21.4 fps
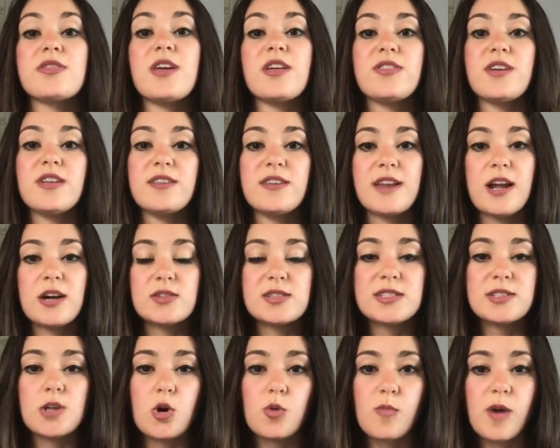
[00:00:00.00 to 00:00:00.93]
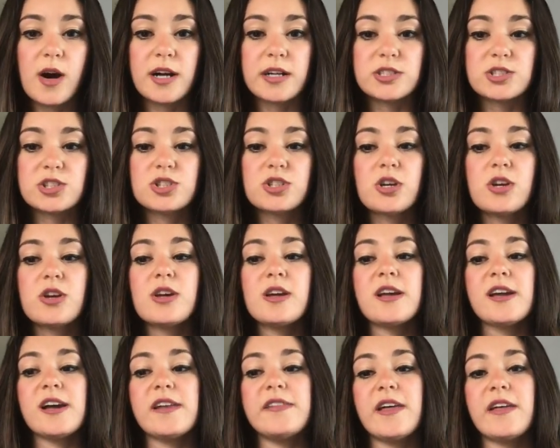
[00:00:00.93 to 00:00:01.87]
they thinned it out so much,
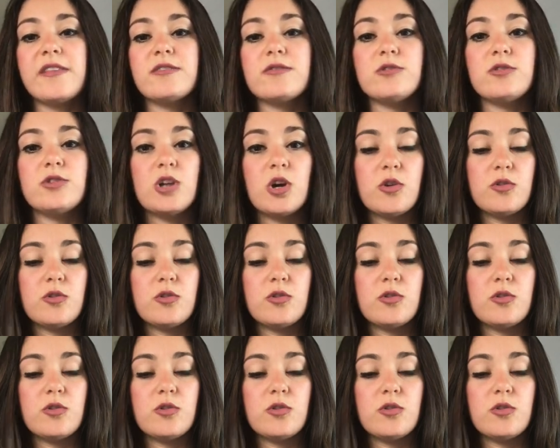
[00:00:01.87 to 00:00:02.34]
and then